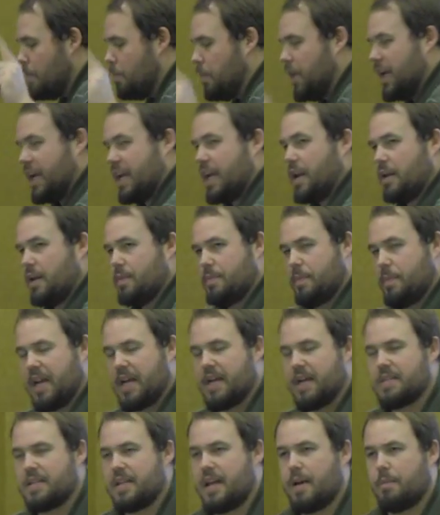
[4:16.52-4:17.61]
But it can,
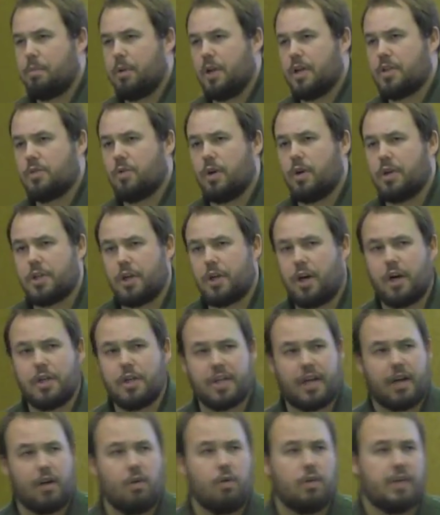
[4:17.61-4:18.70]
because of that plus one
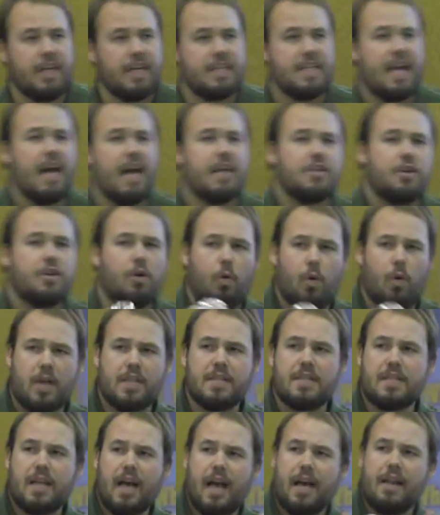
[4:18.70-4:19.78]
charge, it can only attach to one
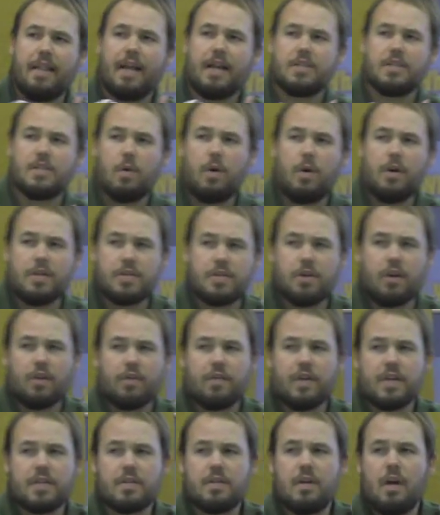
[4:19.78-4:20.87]
side of that soil
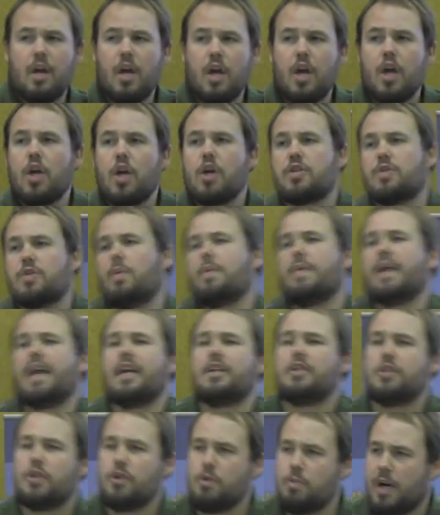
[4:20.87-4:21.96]
surface. So when we
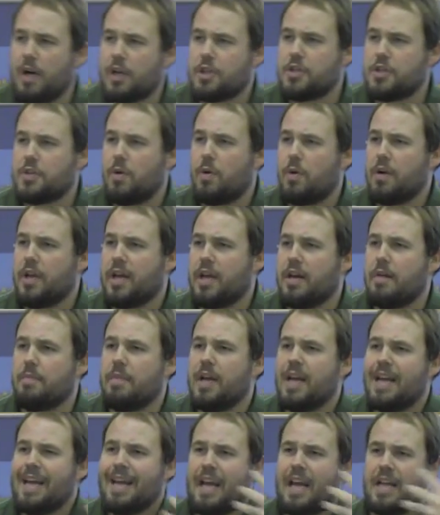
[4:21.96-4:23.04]
get too much
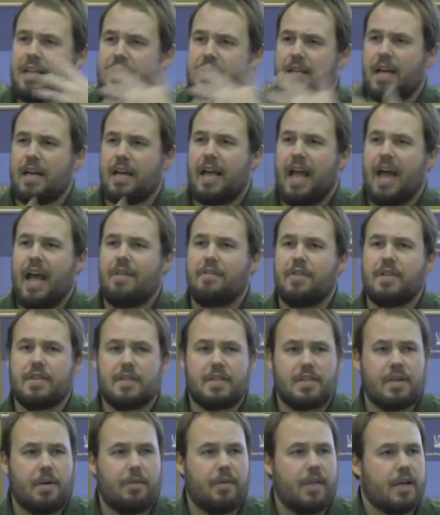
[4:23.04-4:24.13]
sodium, instead of having
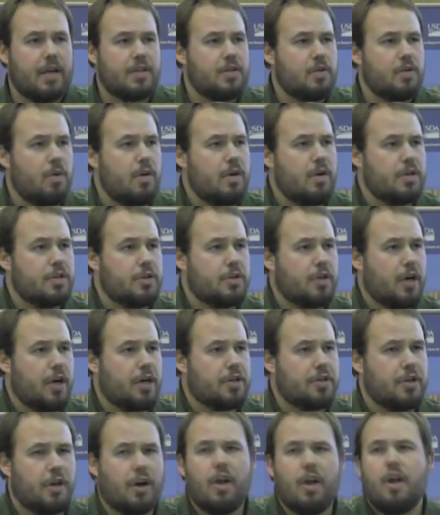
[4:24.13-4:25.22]
some of that soil
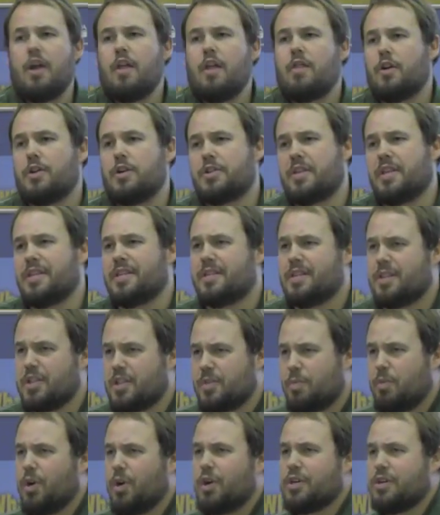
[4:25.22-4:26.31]
structure, there's this
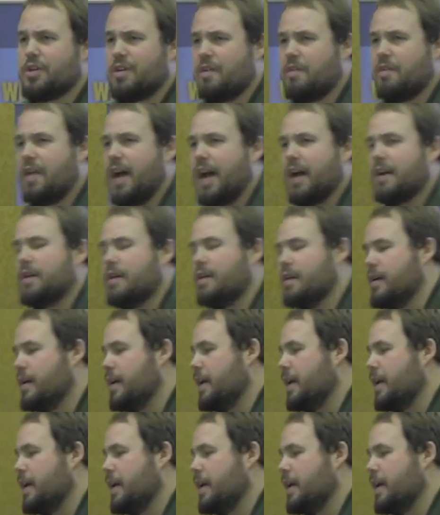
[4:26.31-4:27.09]
dispersion effect.